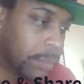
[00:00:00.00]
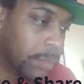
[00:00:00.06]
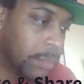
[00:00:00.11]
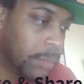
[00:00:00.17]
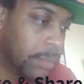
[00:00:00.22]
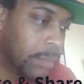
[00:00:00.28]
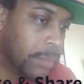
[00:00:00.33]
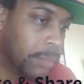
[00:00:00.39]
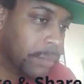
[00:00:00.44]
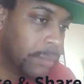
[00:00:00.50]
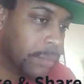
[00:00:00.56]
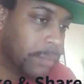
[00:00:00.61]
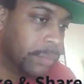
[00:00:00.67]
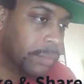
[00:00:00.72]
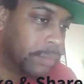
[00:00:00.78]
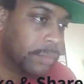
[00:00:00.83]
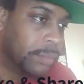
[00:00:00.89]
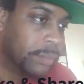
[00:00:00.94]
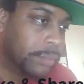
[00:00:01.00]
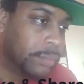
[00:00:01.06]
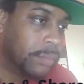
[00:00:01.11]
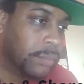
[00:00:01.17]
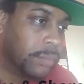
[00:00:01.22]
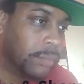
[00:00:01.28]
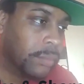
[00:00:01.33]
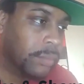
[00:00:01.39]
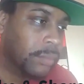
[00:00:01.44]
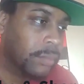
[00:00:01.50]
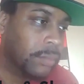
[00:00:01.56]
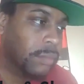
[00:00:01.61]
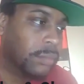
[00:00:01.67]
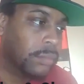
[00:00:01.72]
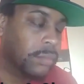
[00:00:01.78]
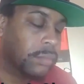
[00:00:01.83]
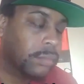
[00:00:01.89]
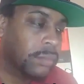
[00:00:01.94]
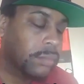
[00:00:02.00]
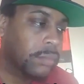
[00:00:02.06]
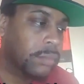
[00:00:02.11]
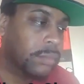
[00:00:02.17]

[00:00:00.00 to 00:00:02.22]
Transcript: Nothing is said.